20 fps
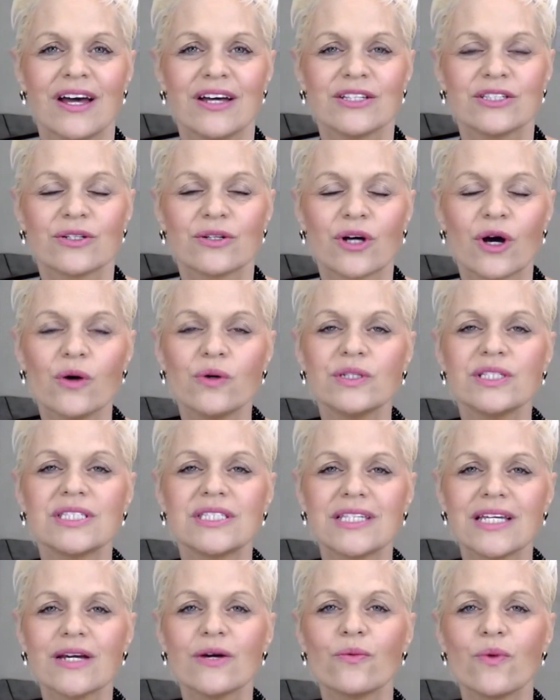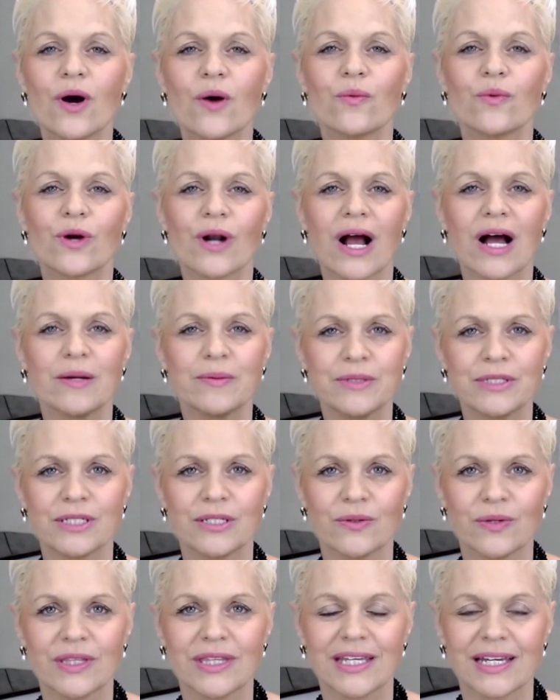So go see what we're up
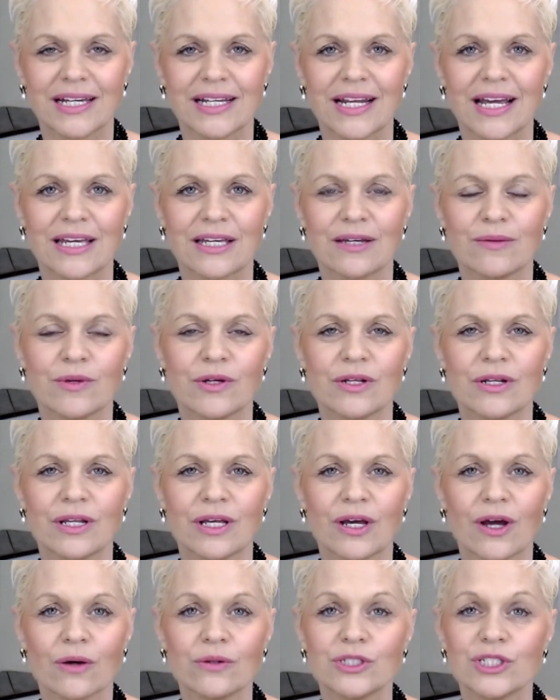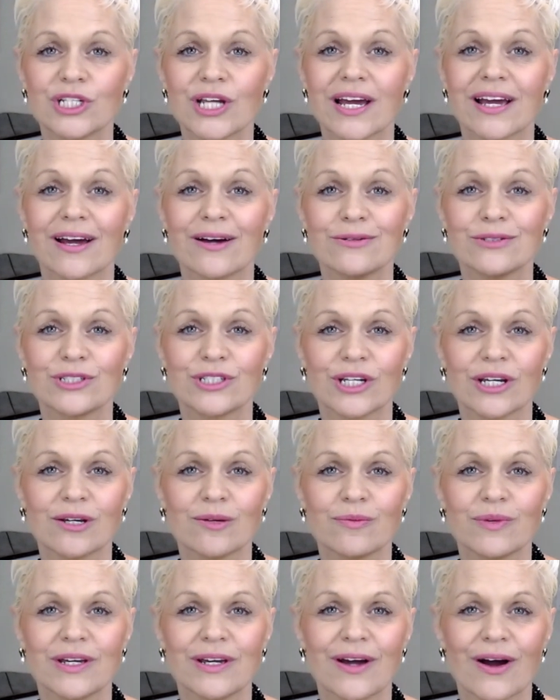to in the Ignite community. Go check out
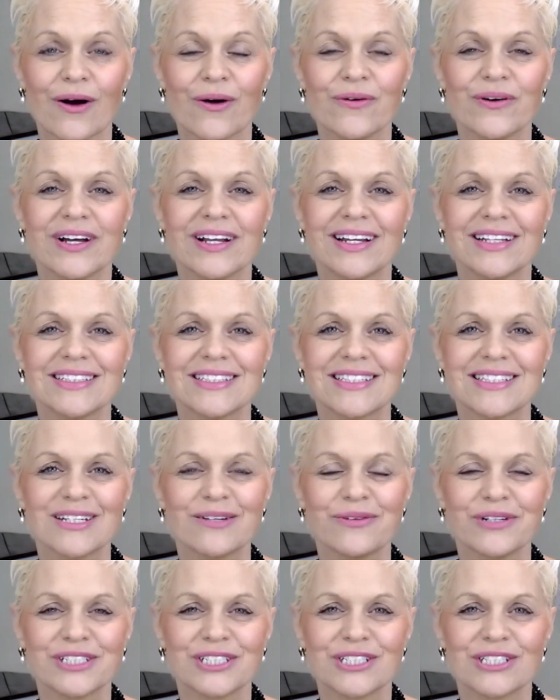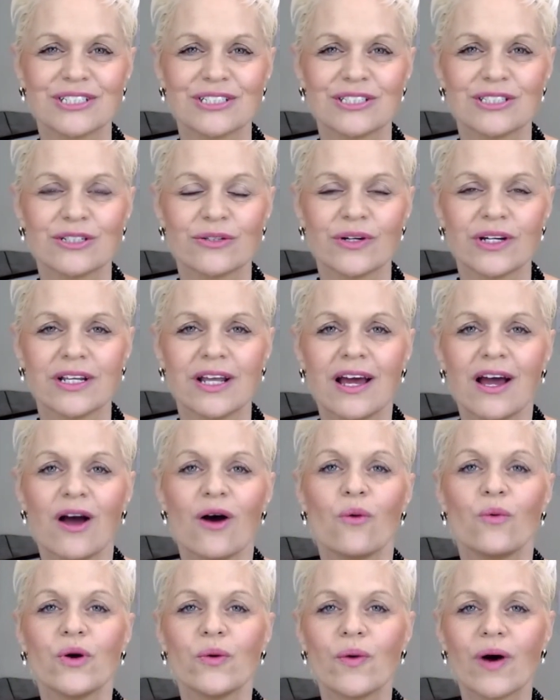JB Owen and see what she's doing.
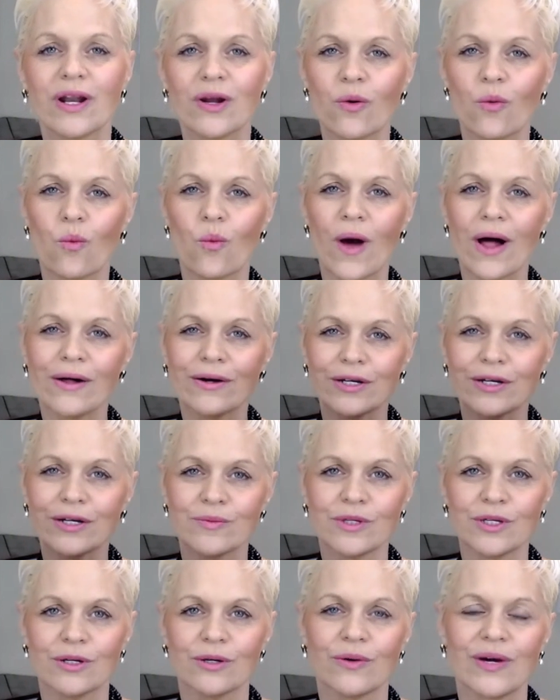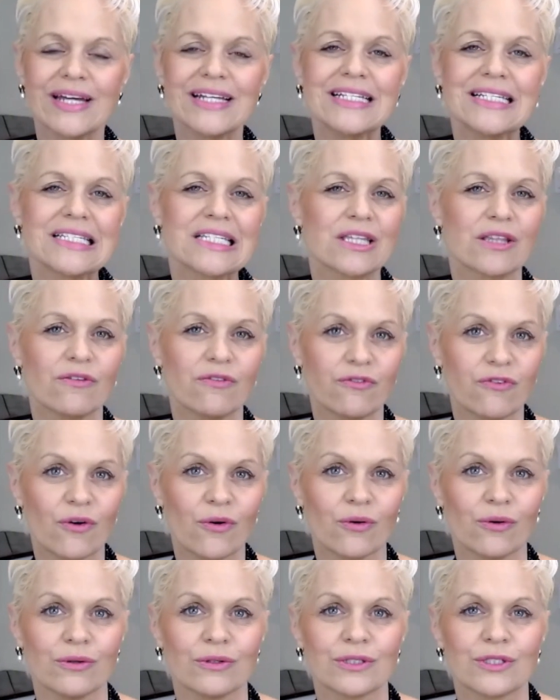We want to welcome you into the
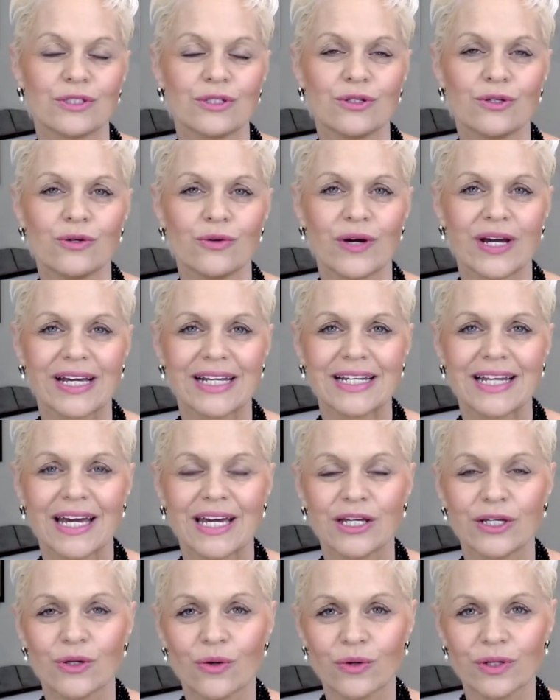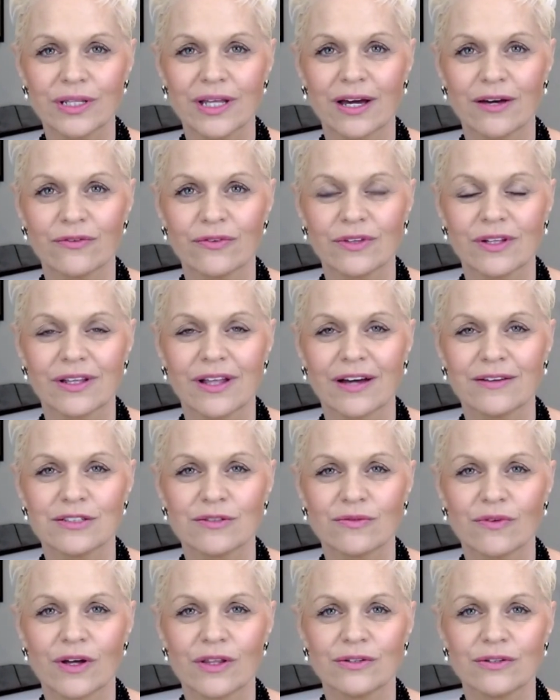fold to ignite your life and the lives
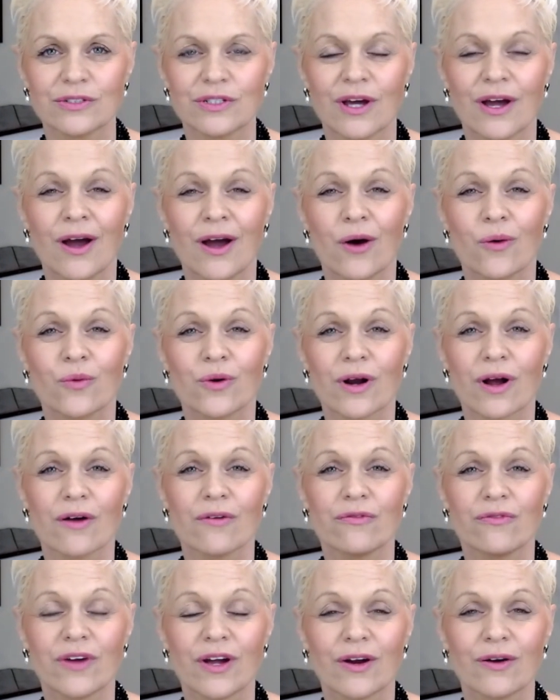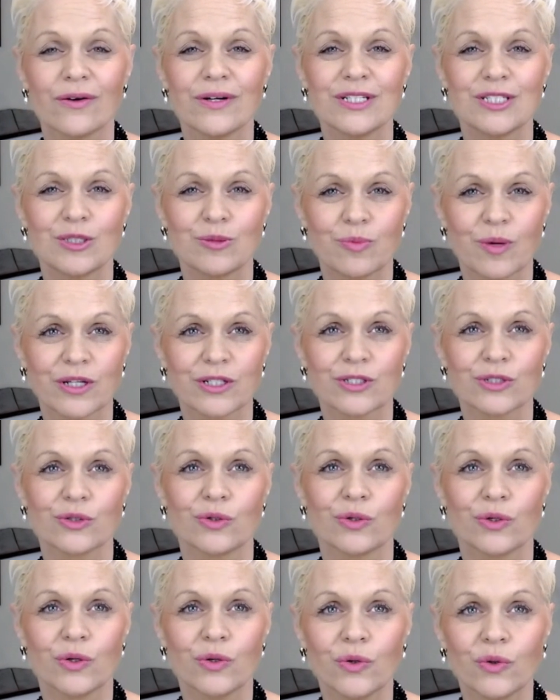of others. We're a very
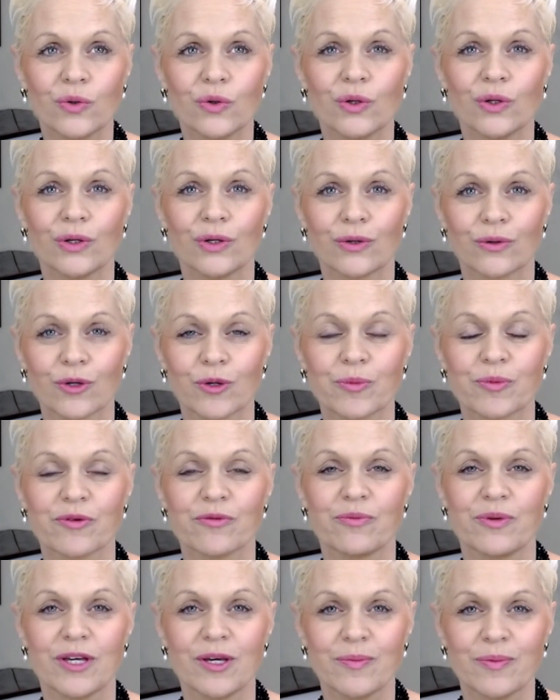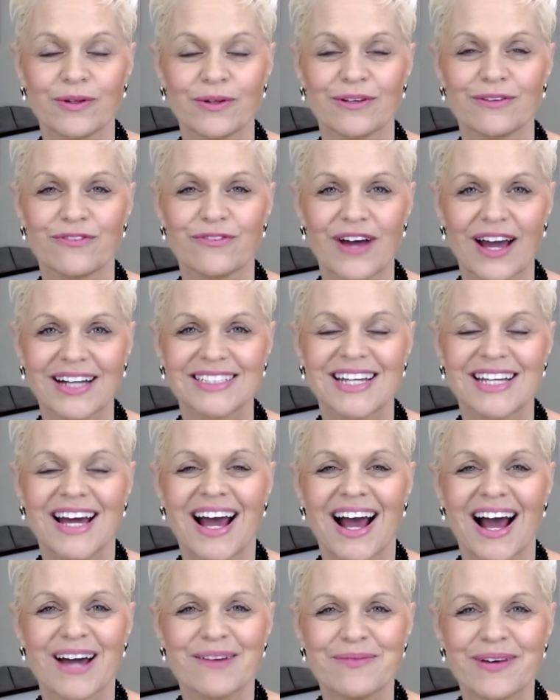special, cool group of people. In fact,
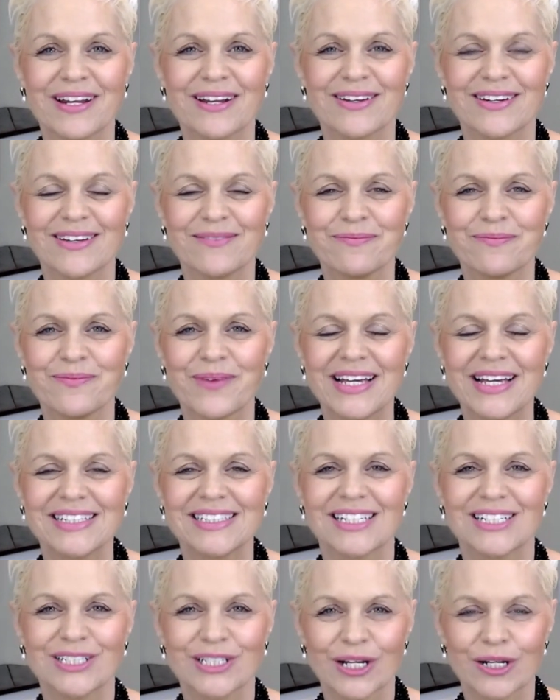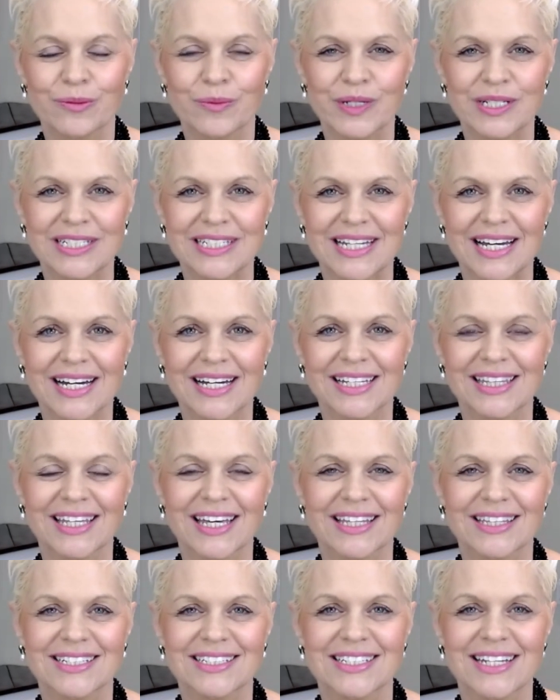I met an amazing gentleman, Doug, the
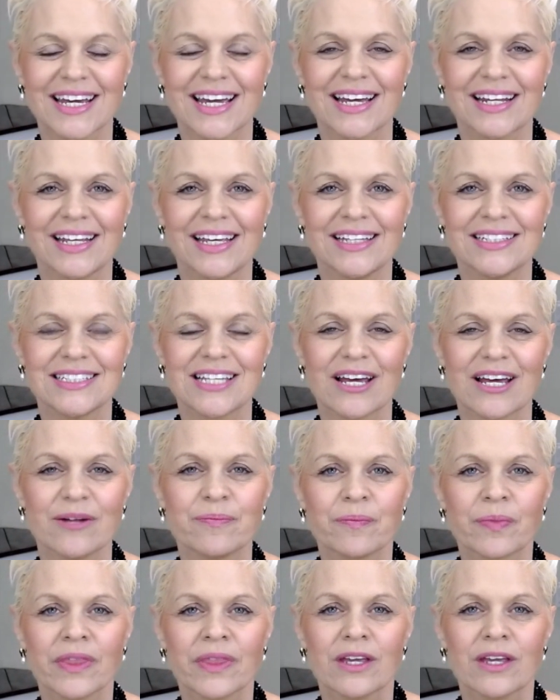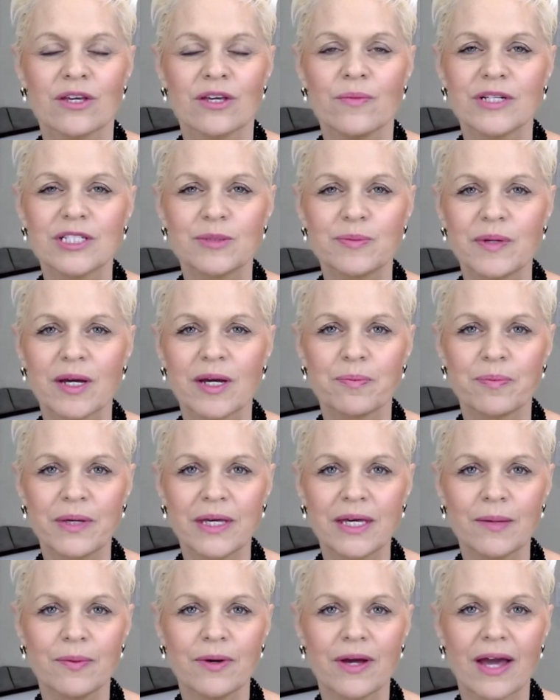other day, and he said, "You must be a
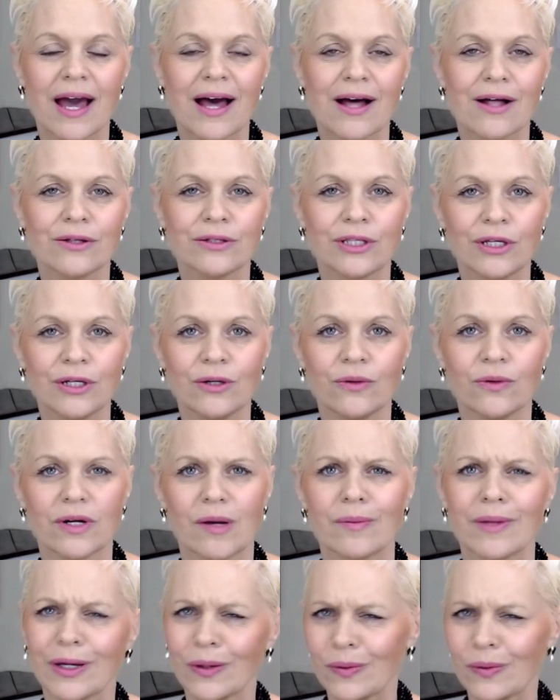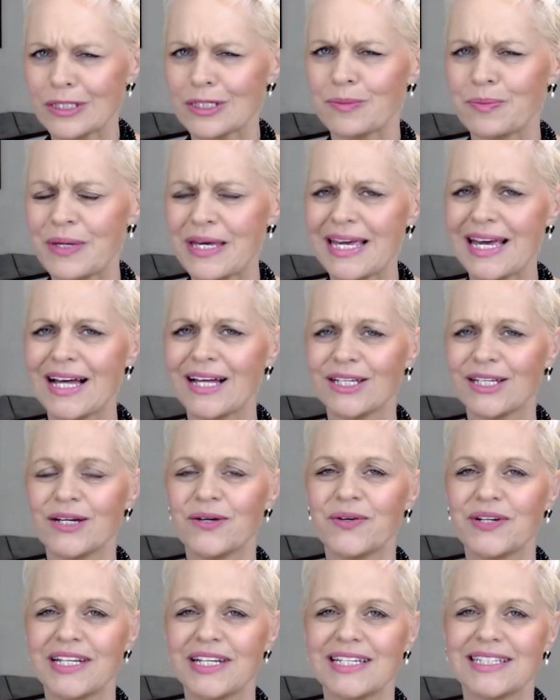PLU." And I'm like, "What's a
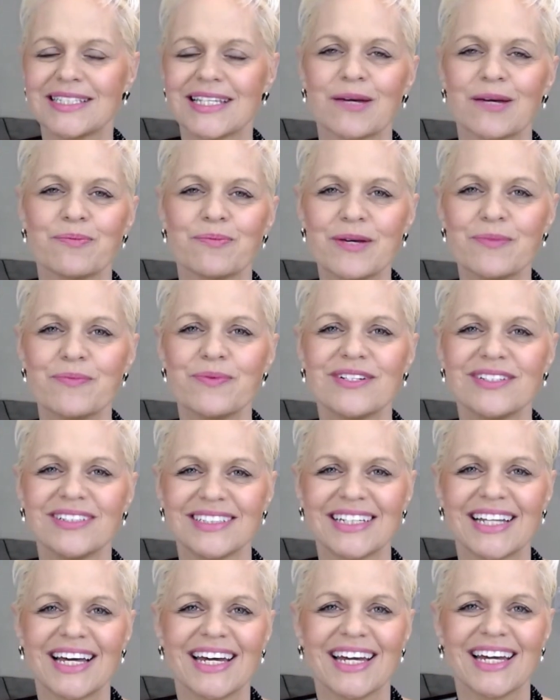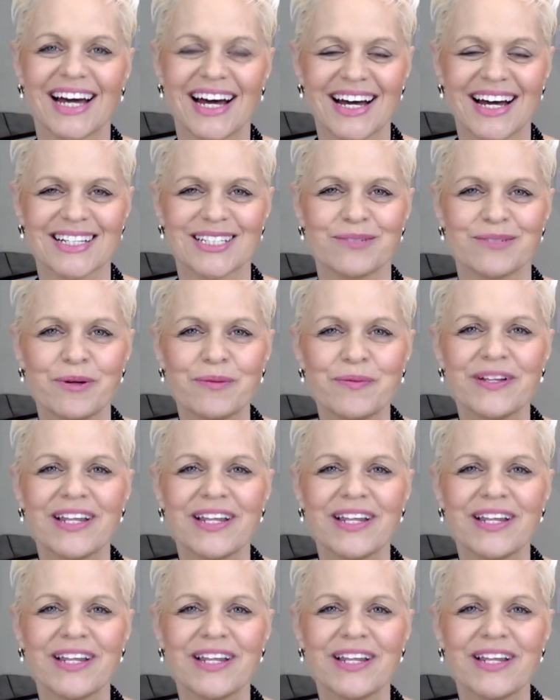PLU?" And he's like, people like us